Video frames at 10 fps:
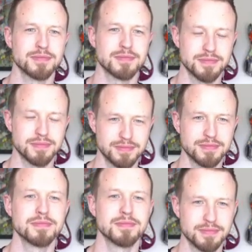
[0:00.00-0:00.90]

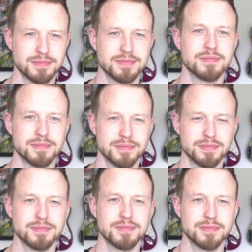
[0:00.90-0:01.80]

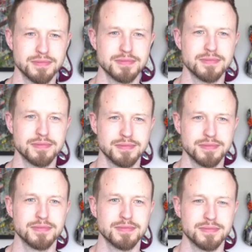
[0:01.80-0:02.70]

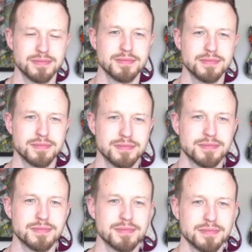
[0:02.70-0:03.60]
(silent)